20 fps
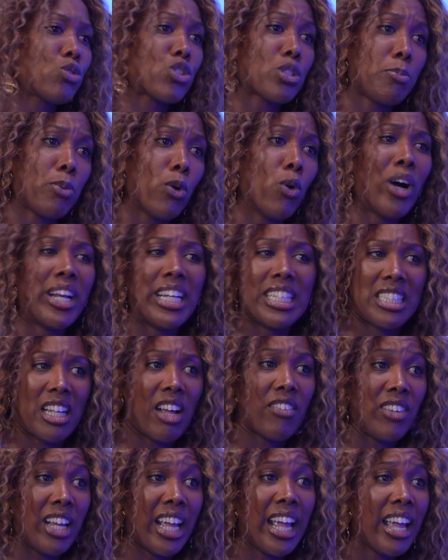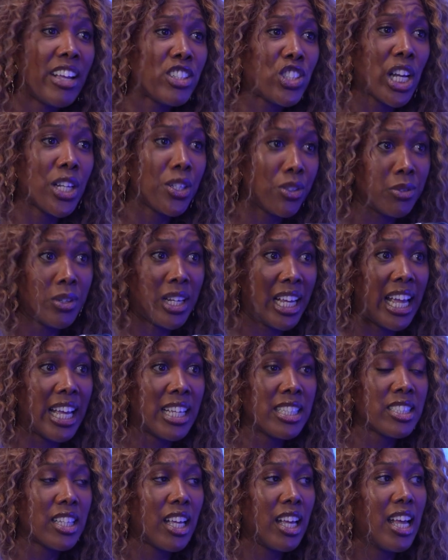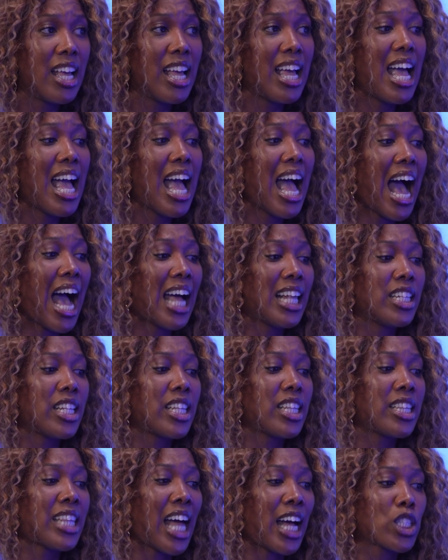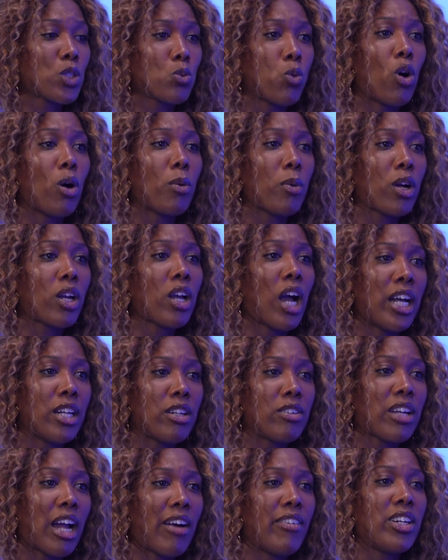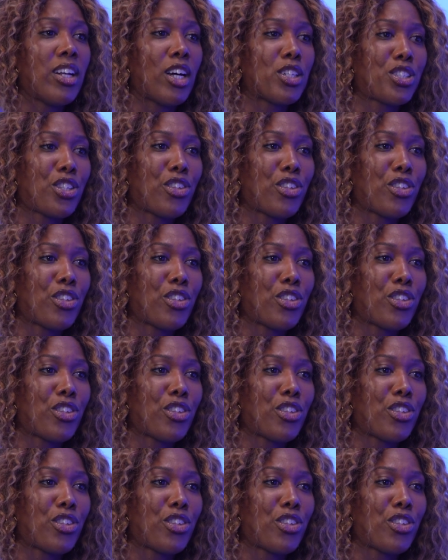support, and it's lovely. It genuinely is. And that's what kind of carried us